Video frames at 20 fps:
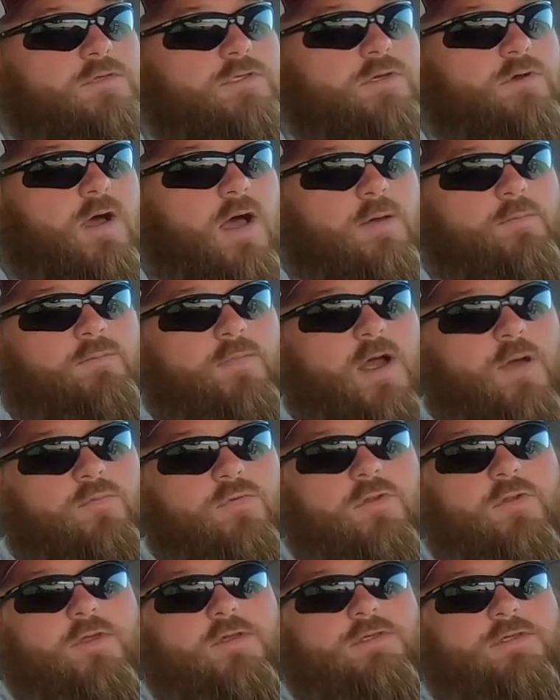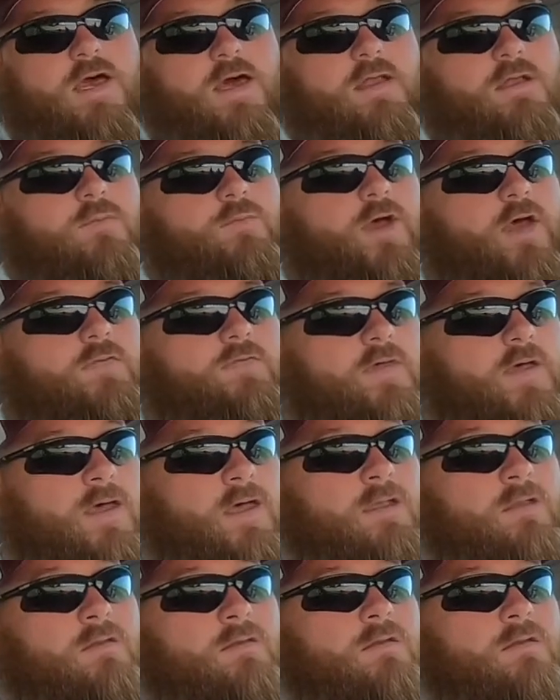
So I'm really excited about that.